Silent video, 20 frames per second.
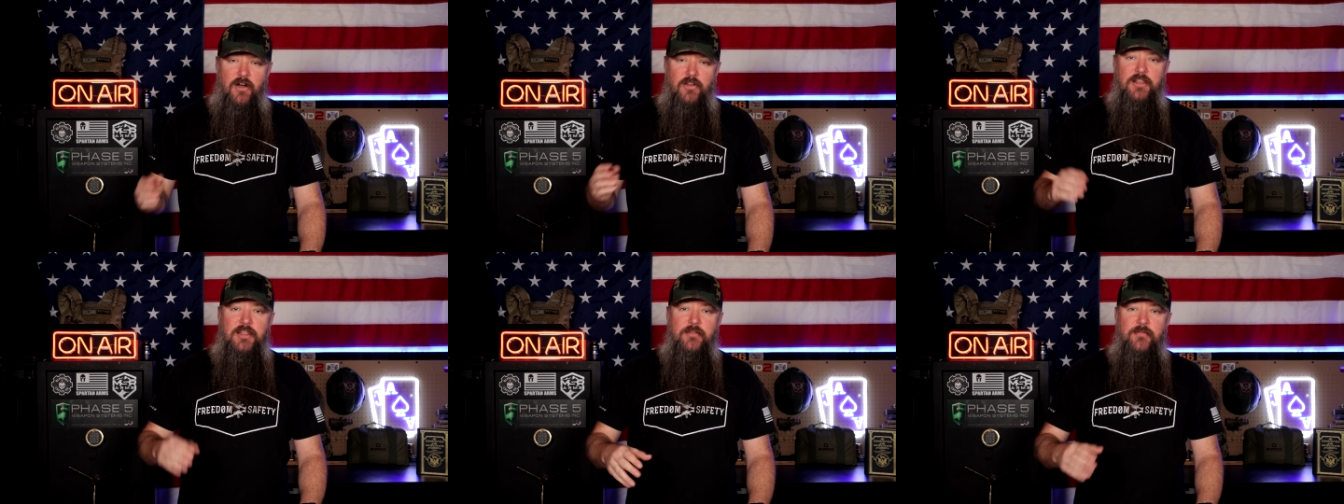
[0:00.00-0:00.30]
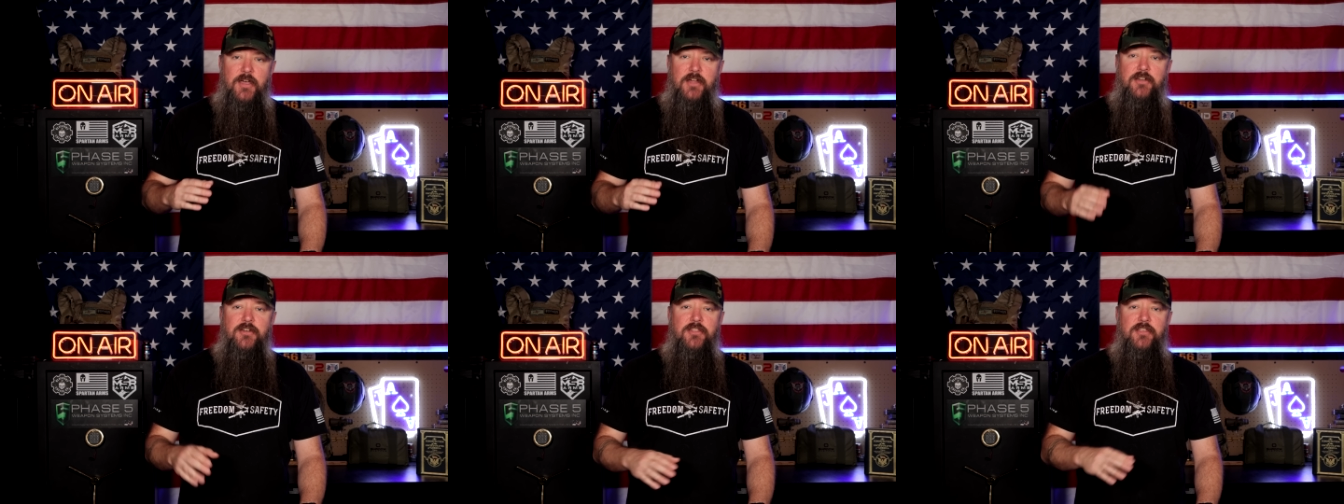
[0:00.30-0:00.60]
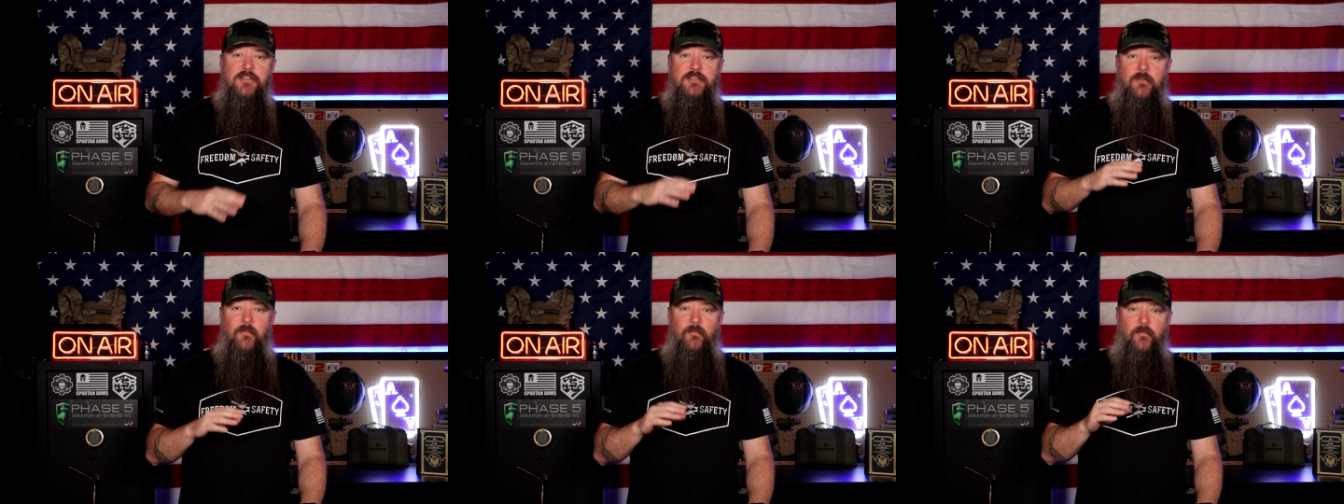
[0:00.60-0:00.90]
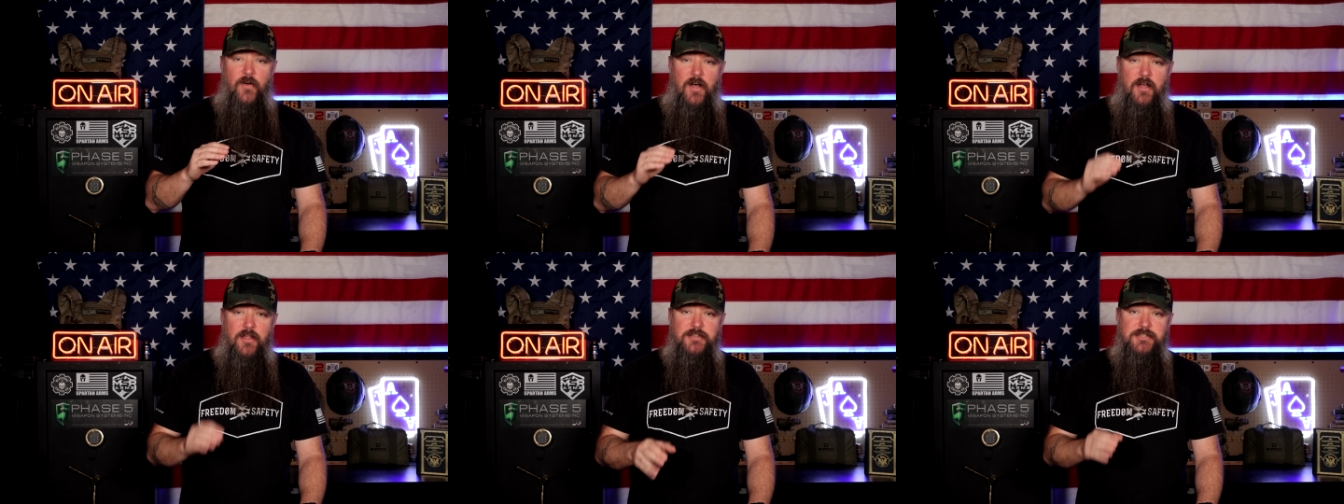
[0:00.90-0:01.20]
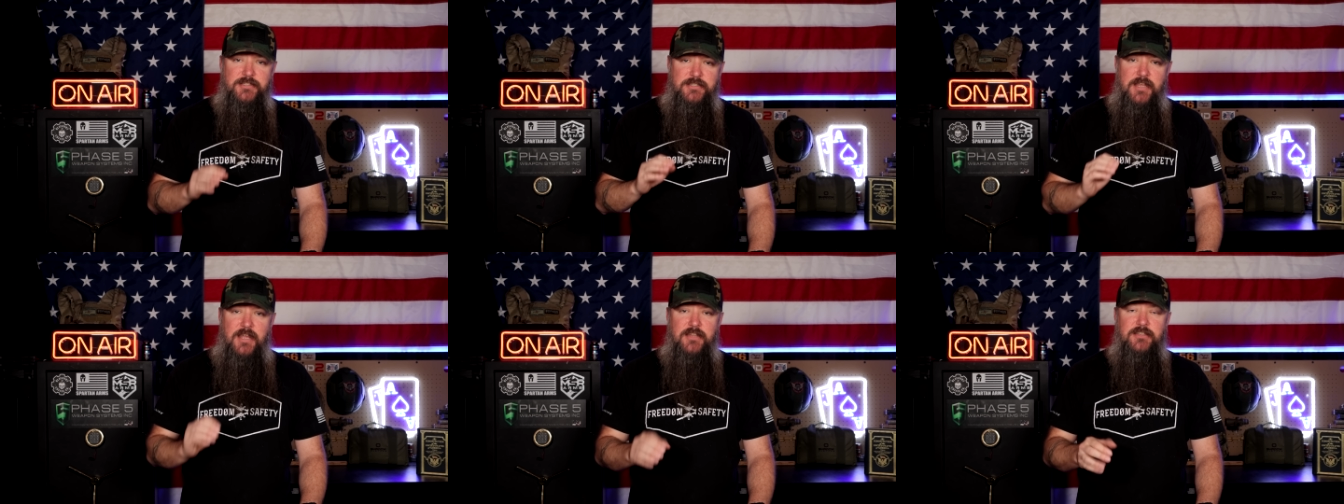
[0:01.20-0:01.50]
are living under this
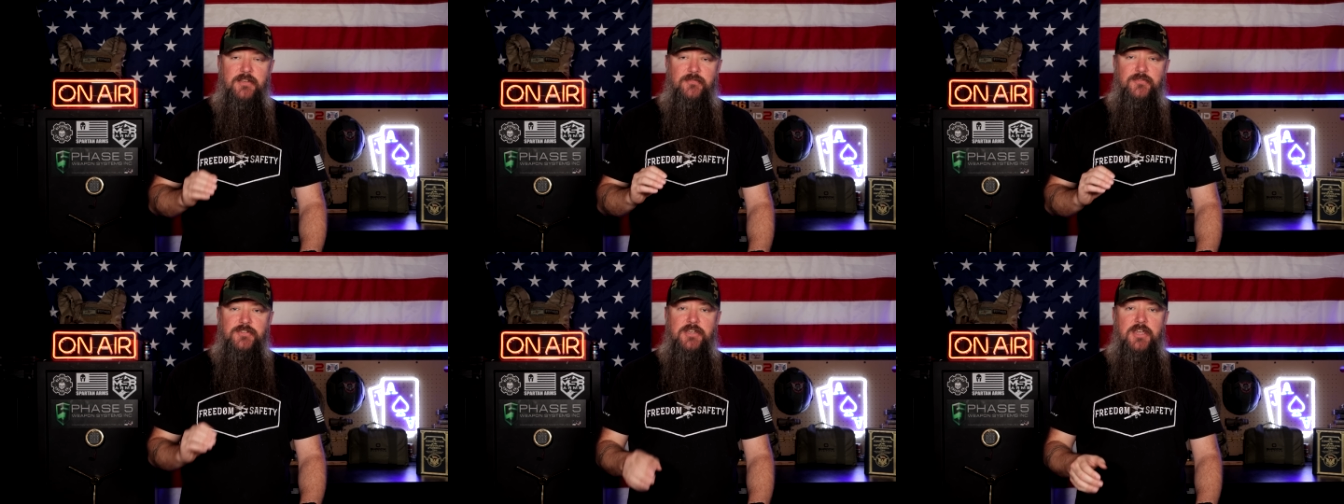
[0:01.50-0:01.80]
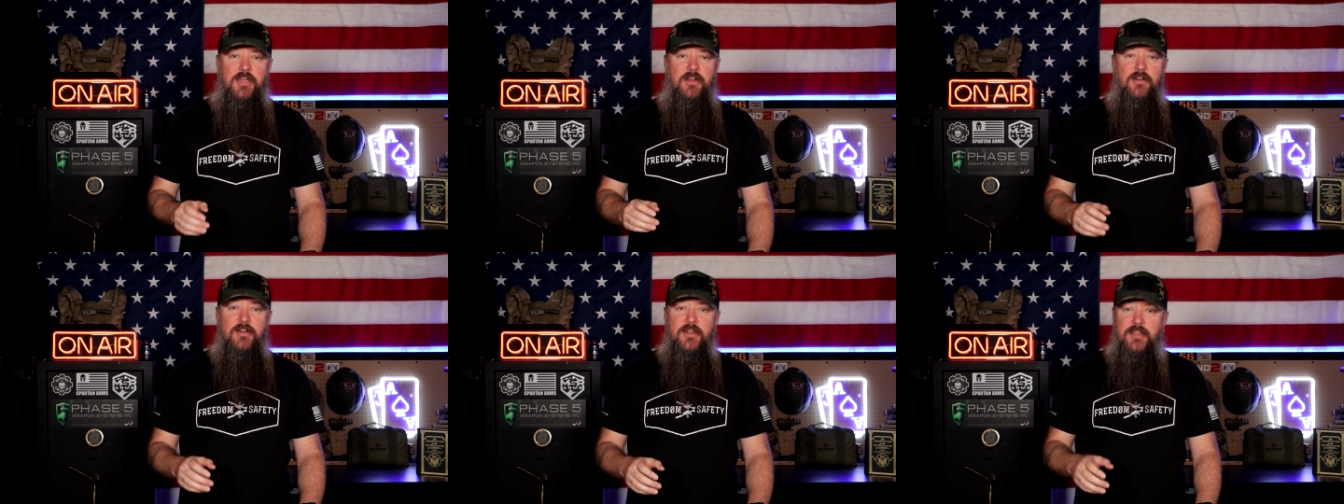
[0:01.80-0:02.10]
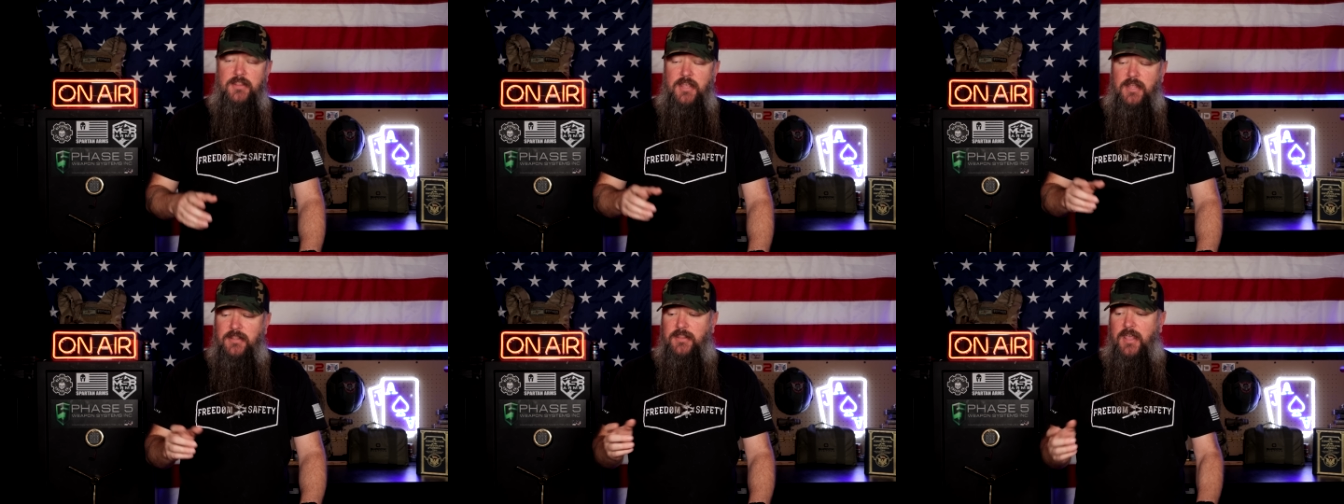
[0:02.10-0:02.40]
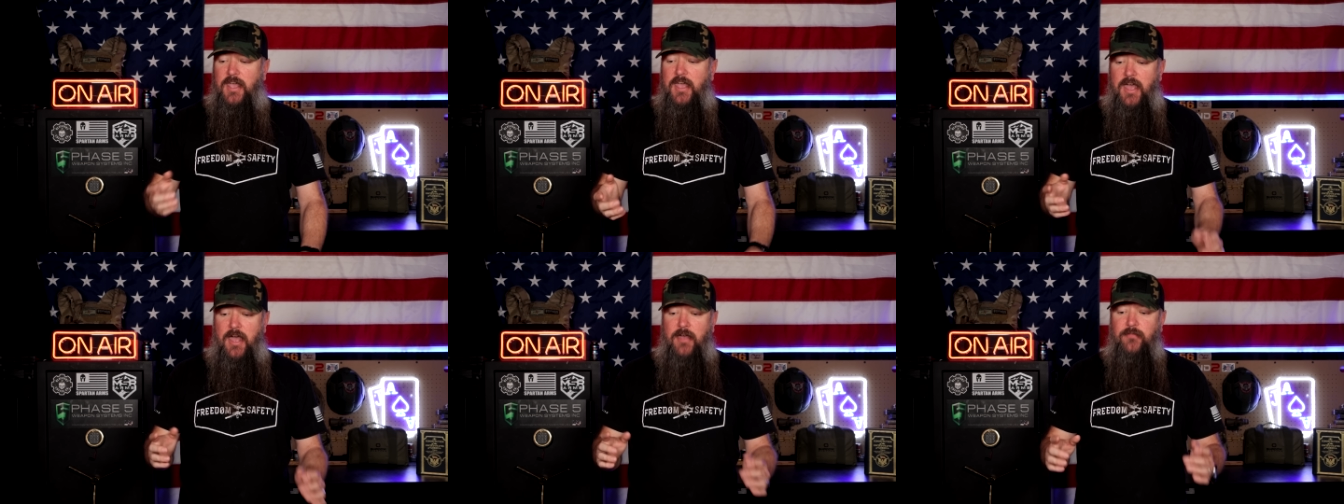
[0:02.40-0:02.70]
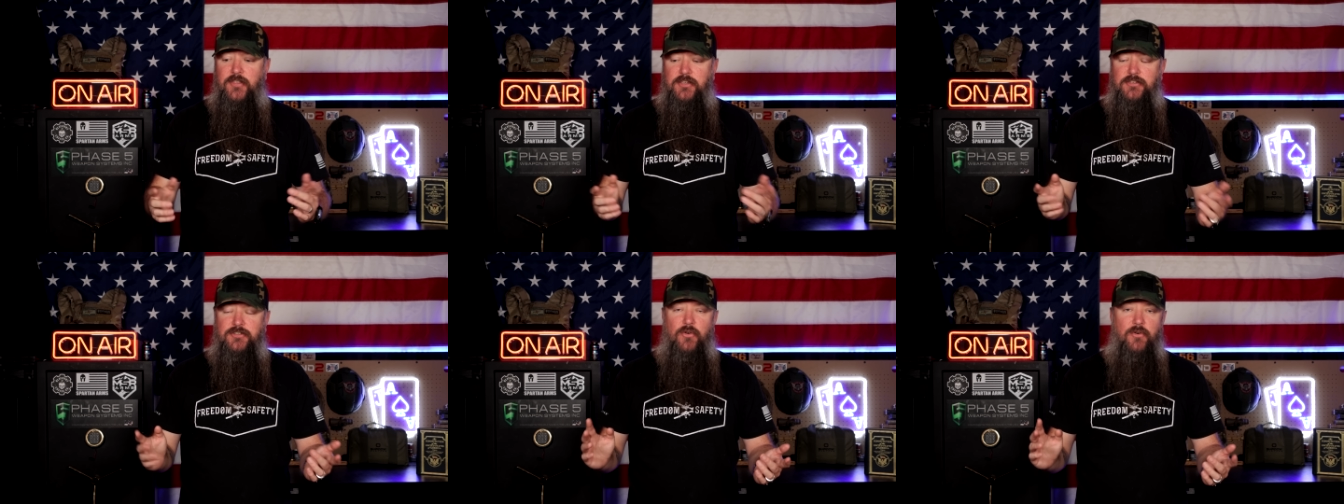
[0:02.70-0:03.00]
false sense of security that they
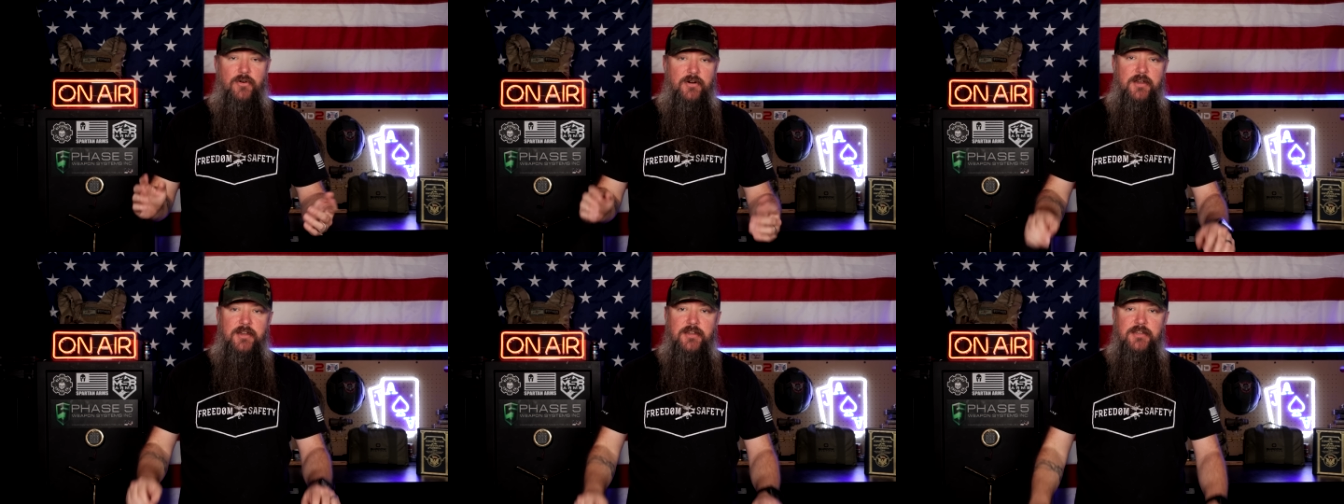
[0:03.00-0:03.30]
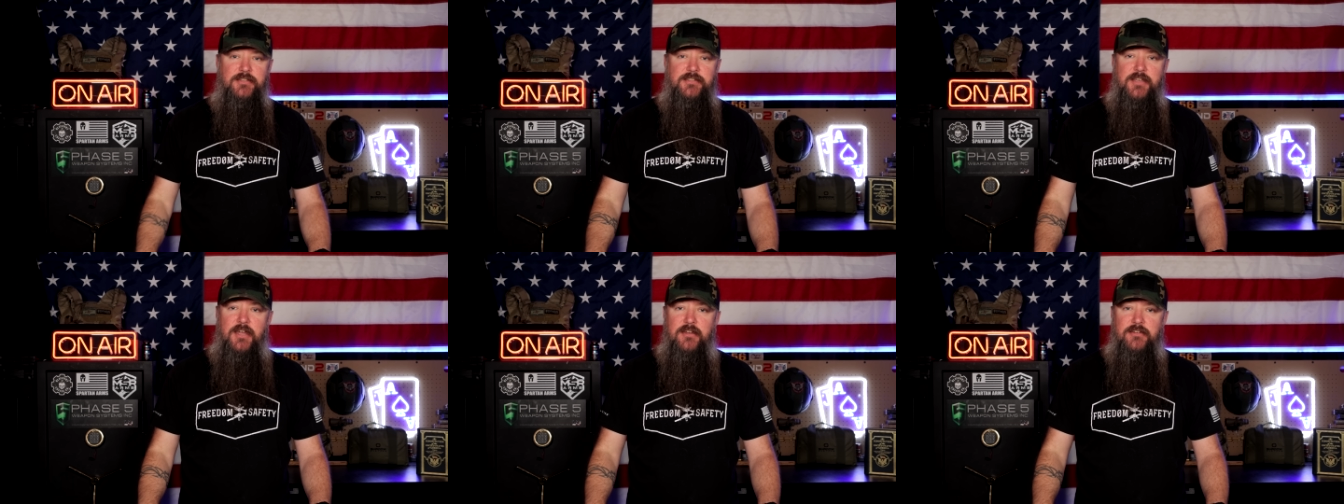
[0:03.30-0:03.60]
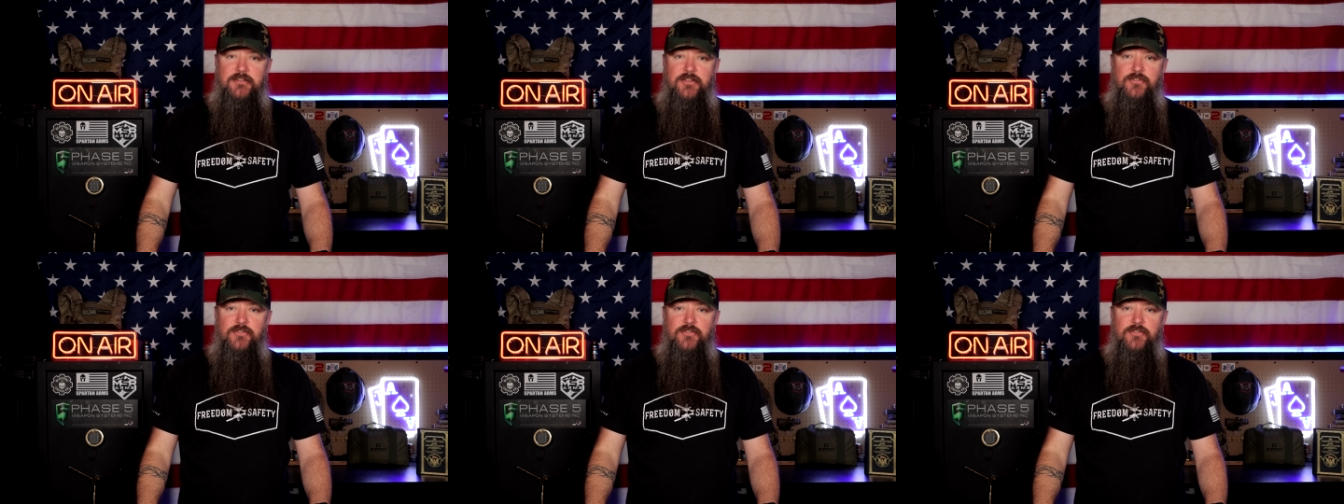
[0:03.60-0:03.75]
have this horn and it's going to